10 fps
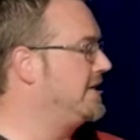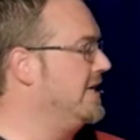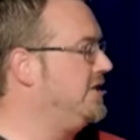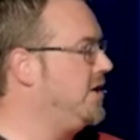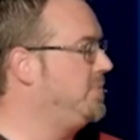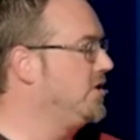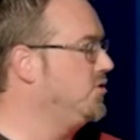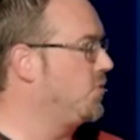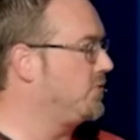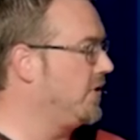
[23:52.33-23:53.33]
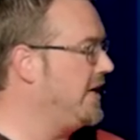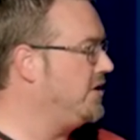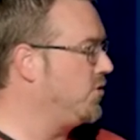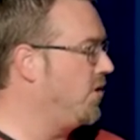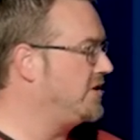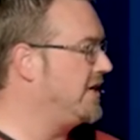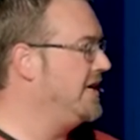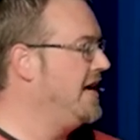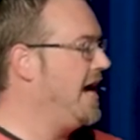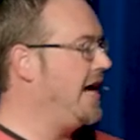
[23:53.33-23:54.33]
The Egyptians were fleeing towards it,
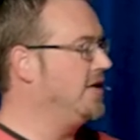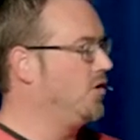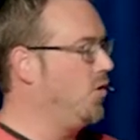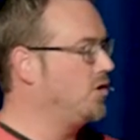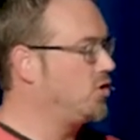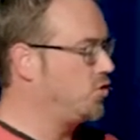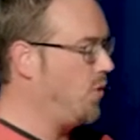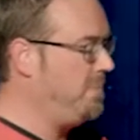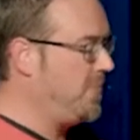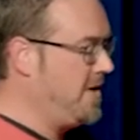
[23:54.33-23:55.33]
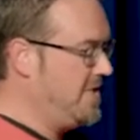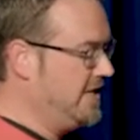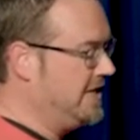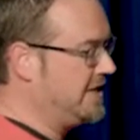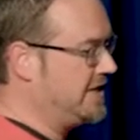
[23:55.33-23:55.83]
and the Lord swept them into the